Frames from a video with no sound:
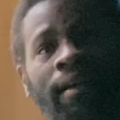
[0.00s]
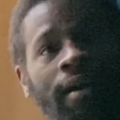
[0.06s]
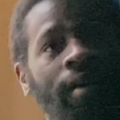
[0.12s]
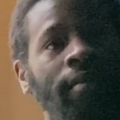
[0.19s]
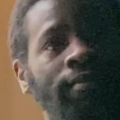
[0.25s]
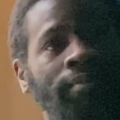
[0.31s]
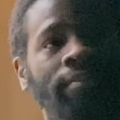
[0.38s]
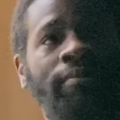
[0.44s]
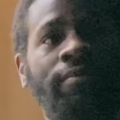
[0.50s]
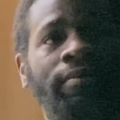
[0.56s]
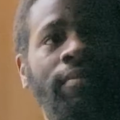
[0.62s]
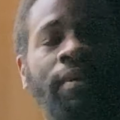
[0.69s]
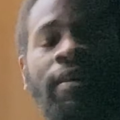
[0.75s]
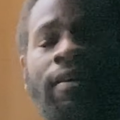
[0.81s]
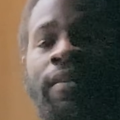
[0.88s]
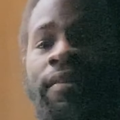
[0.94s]
oh,
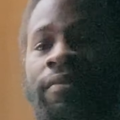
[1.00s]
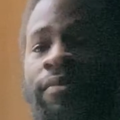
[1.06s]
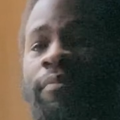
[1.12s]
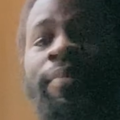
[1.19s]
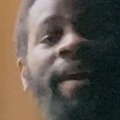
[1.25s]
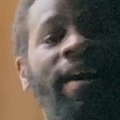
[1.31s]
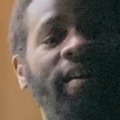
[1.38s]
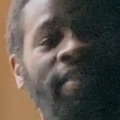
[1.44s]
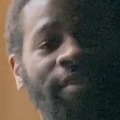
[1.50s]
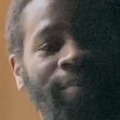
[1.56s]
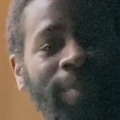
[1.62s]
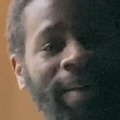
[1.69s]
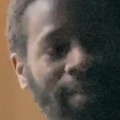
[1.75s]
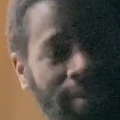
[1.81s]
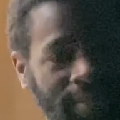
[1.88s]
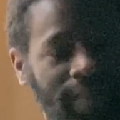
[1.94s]
by the
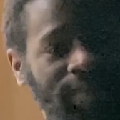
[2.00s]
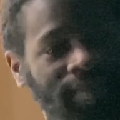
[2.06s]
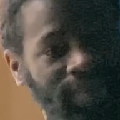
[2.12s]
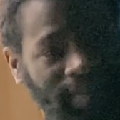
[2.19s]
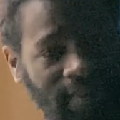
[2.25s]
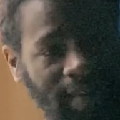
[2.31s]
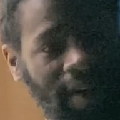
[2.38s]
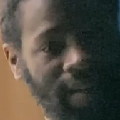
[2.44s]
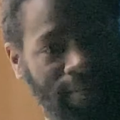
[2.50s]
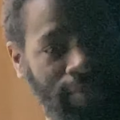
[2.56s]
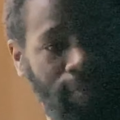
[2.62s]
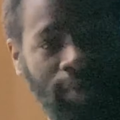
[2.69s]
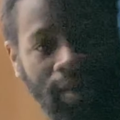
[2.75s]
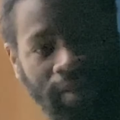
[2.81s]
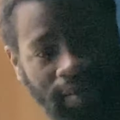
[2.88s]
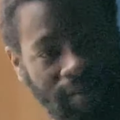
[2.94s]
way, this is love.
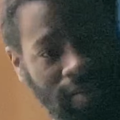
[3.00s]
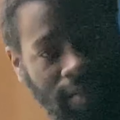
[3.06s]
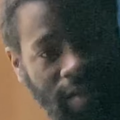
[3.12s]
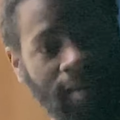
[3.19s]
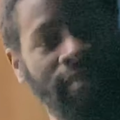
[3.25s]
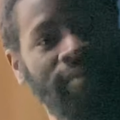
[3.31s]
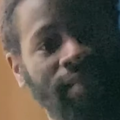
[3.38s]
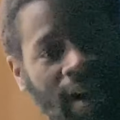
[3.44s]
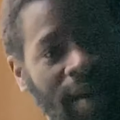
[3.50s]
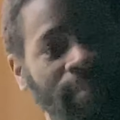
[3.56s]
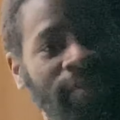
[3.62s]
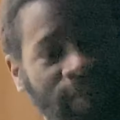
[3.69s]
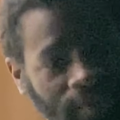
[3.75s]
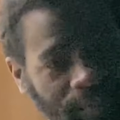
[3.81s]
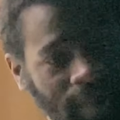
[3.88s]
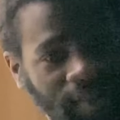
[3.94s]
When I'm
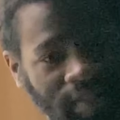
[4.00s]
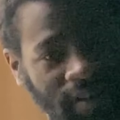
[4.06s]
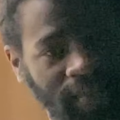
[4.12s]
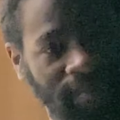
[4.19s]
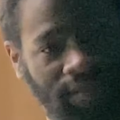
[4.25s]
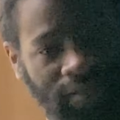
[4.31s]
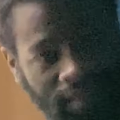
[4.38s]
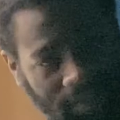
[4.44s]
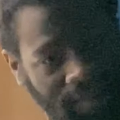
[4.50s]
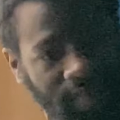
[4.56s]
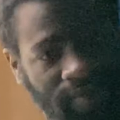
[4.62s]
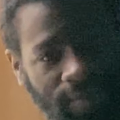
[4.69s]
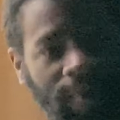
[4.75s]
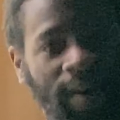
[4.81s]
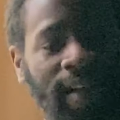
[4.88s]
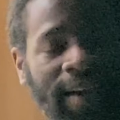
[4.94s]
doing this, this is
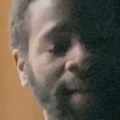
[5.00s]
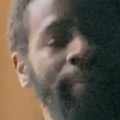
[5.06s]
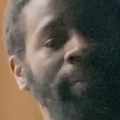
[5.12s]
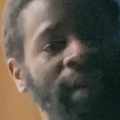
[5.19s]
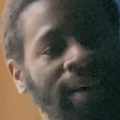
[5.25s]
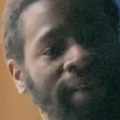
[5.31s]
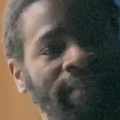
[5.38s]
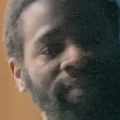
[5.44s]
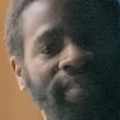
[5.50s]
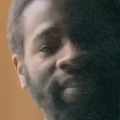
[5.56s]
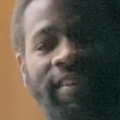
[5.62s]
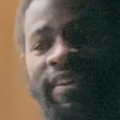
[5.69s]
what it means.